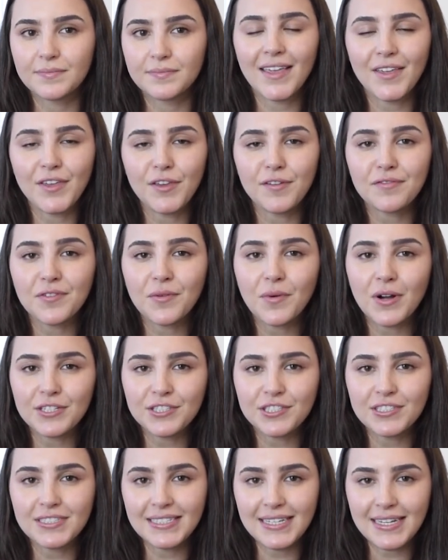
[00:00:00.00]
Thank you for
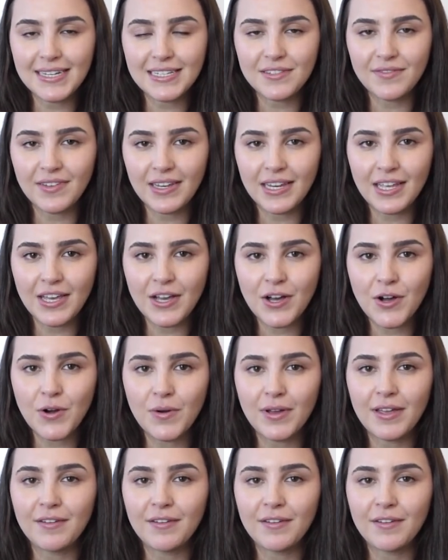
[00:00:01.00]
watching today's video.